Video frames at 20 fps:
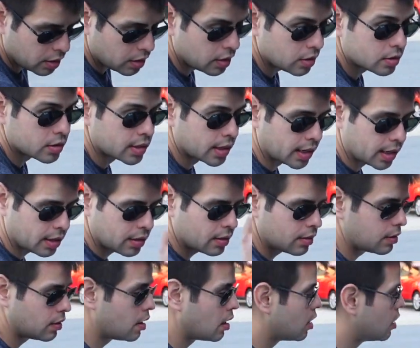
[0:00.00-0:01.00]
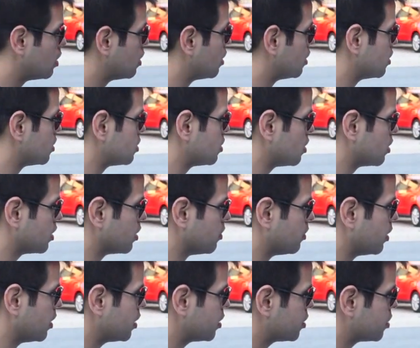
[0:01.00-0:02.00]
Using socket
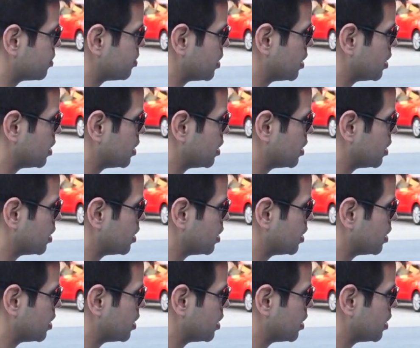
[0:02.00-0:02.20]
wrench